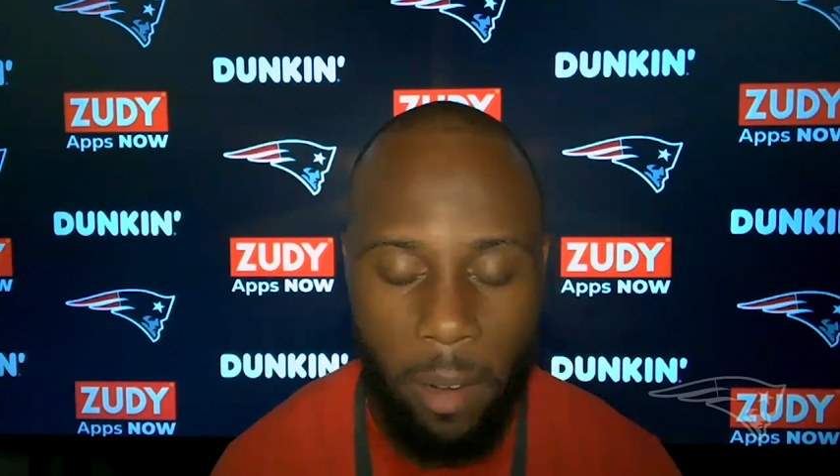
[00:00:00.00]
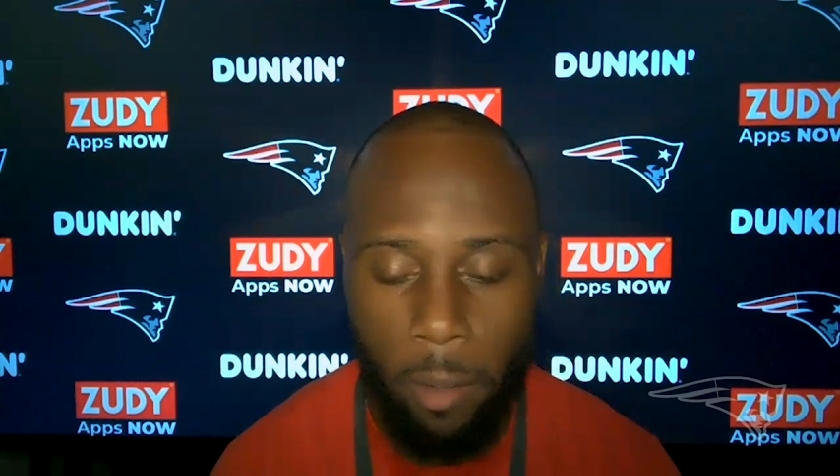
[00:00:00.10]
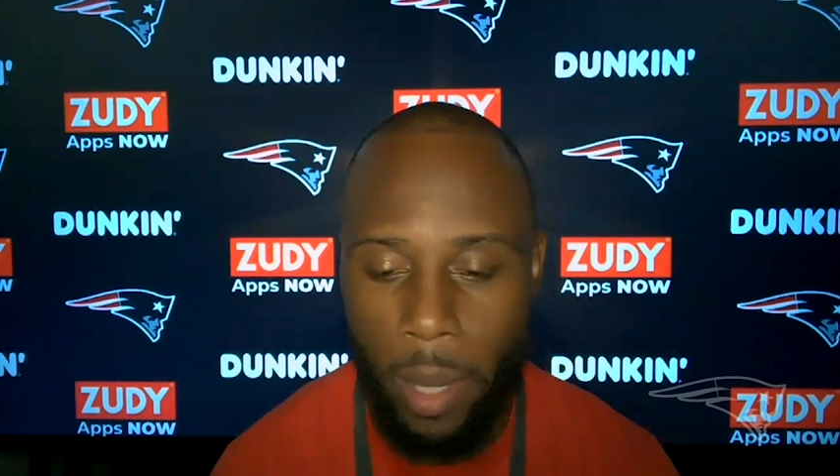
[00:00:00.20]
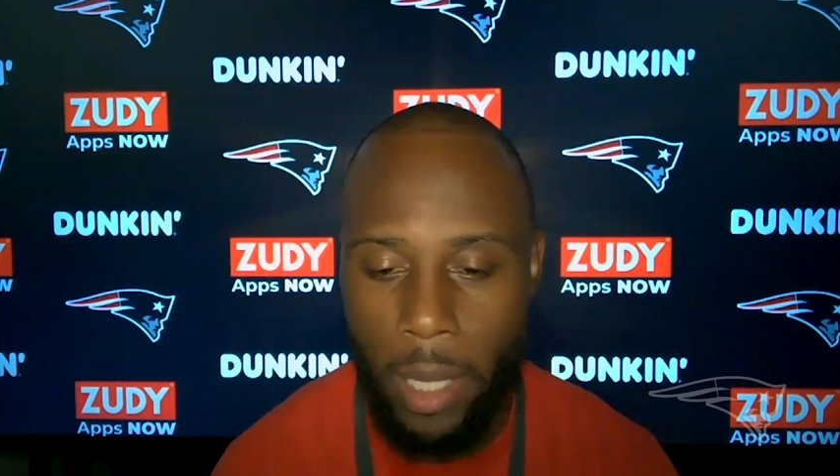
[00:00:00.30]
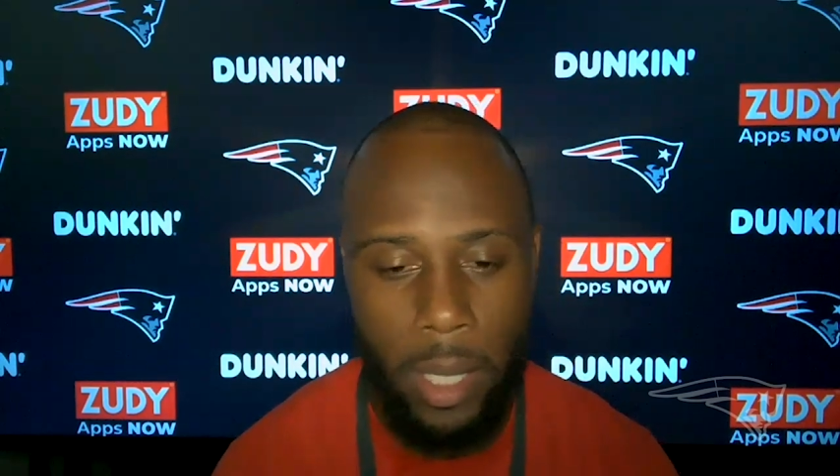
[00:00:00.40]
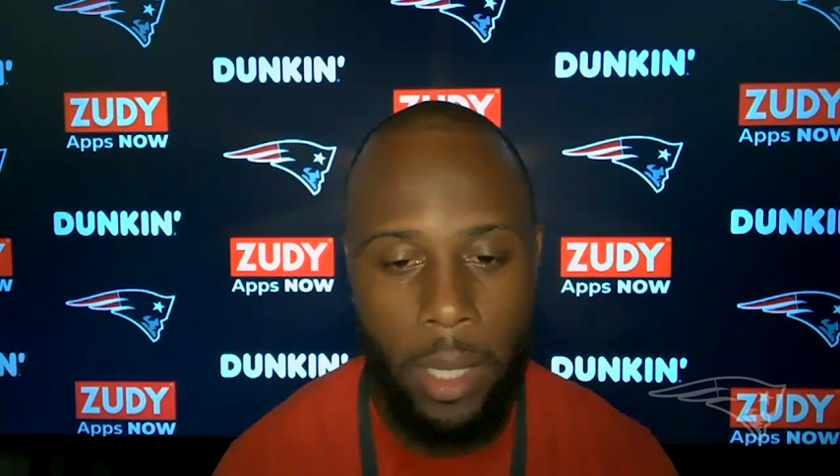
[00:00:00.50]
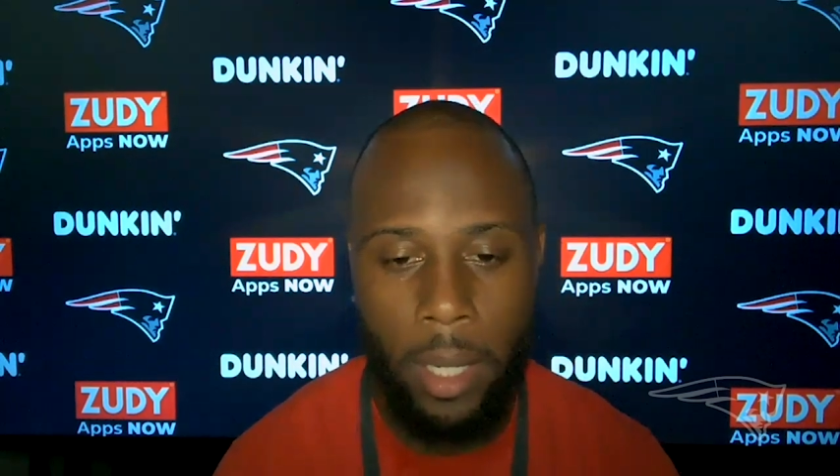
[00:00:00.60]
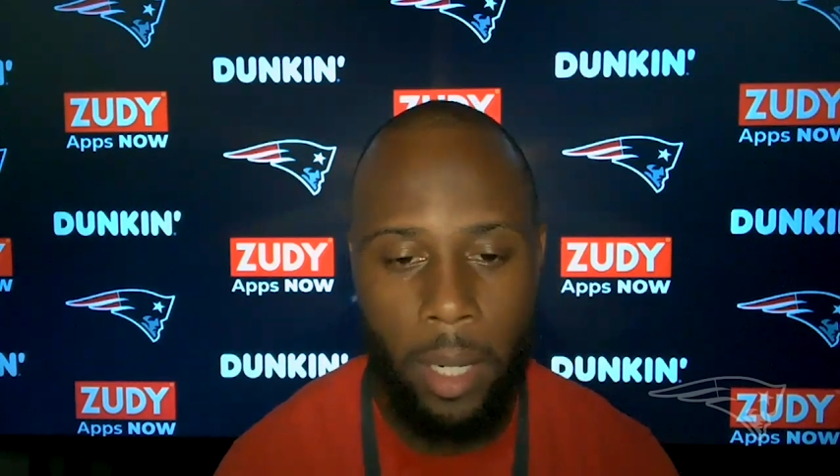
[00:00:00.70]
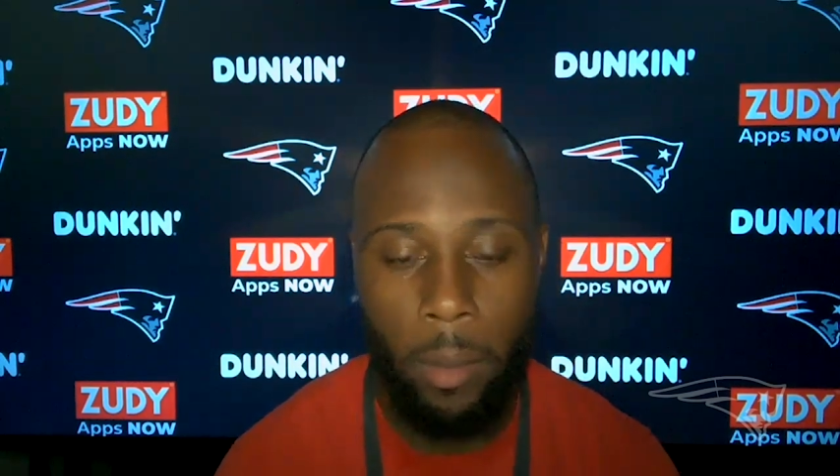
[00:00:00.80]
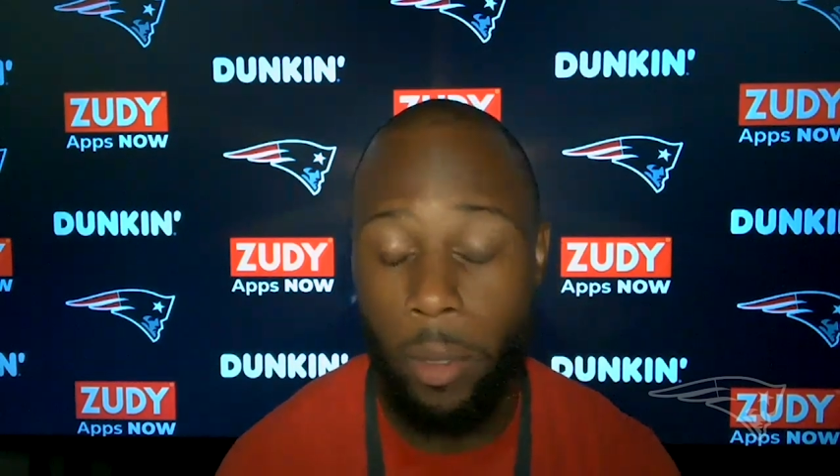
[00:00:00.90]
Everybody's in
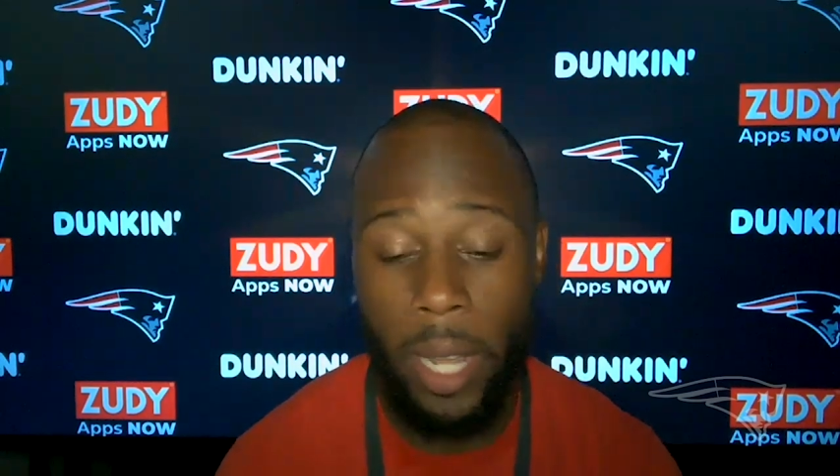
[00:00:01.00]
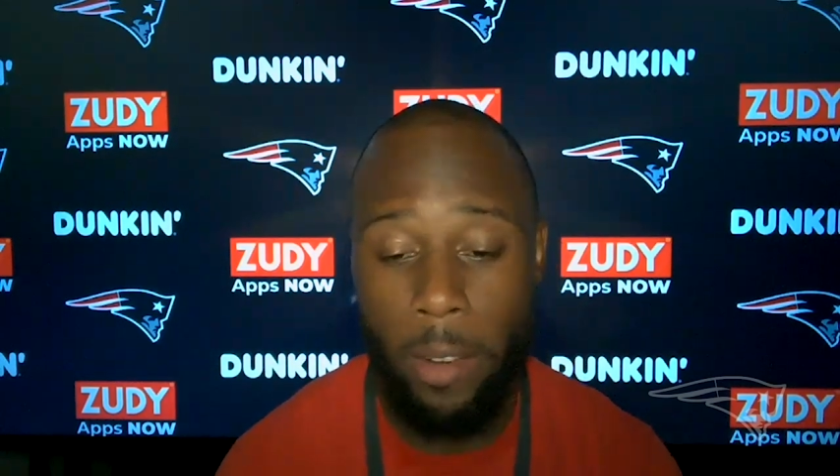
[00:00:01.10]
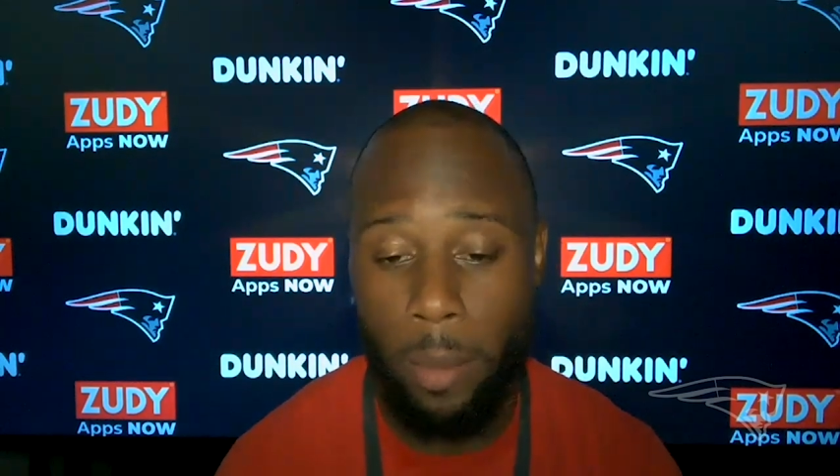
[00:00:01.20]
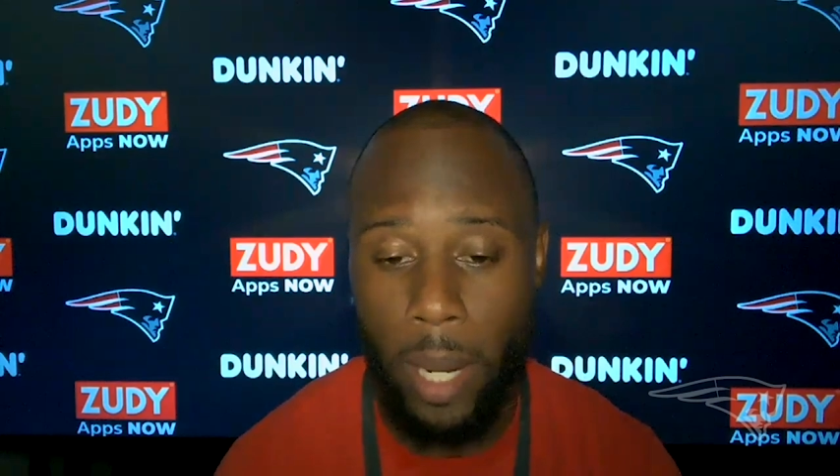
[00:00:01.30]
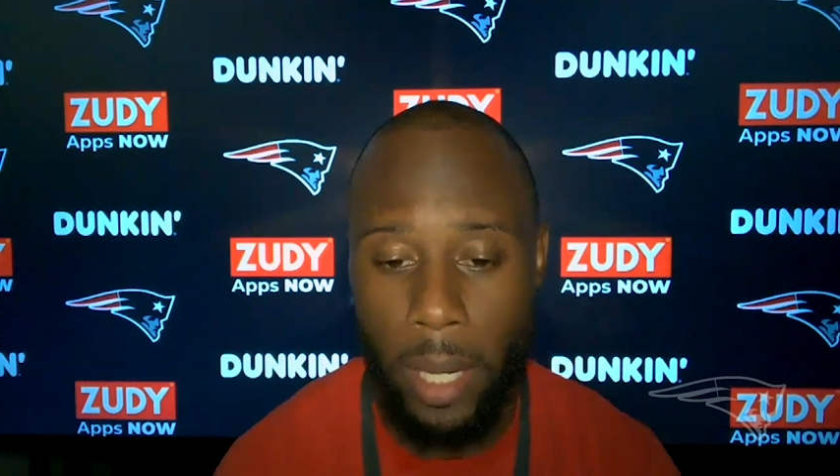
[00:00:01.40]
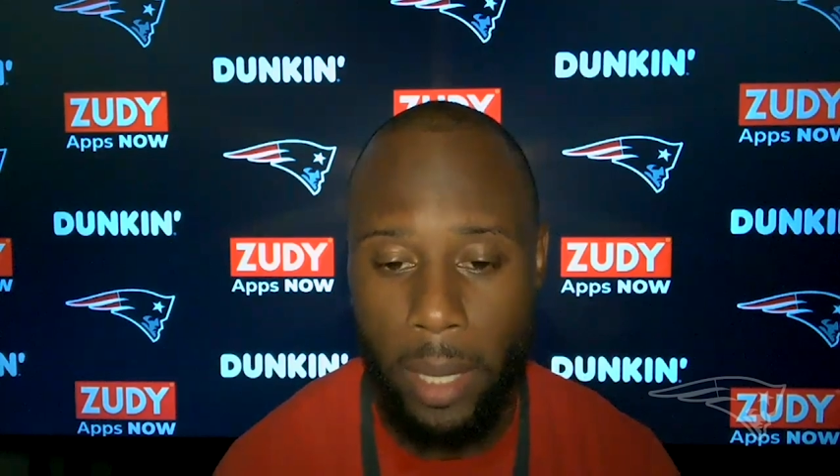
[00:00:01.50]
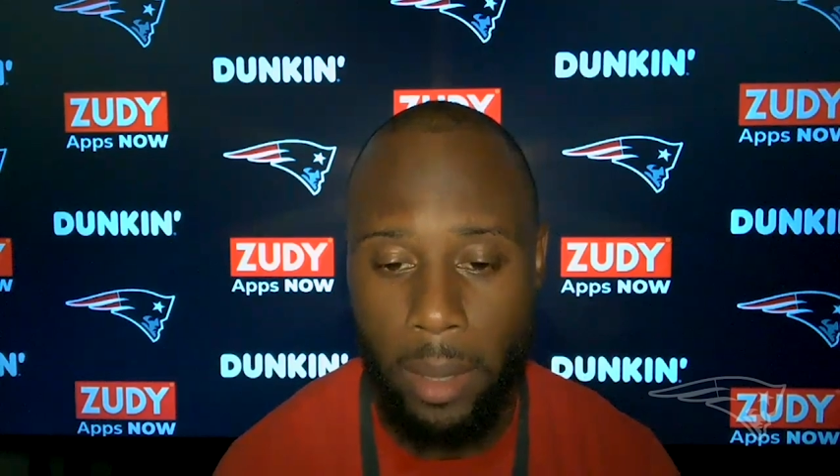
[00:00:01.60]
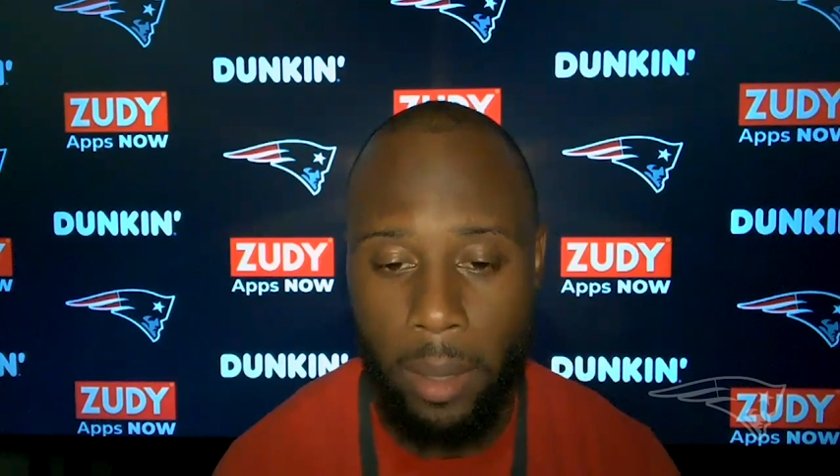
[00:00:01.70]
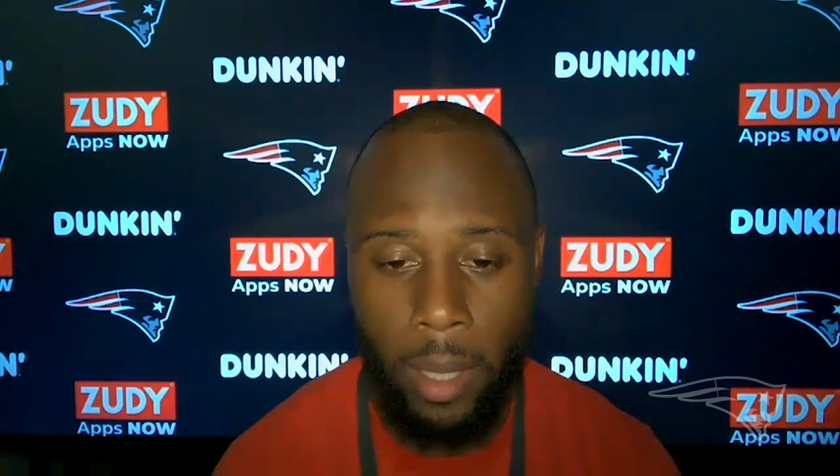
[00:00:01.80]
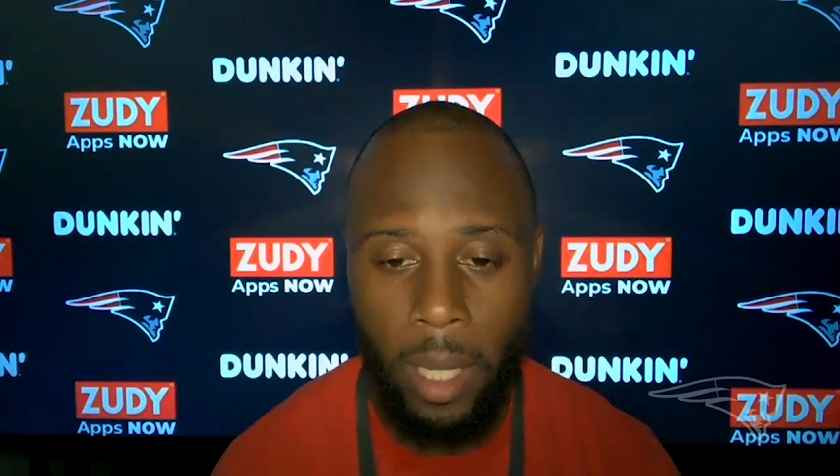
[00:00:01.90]
there with everybody and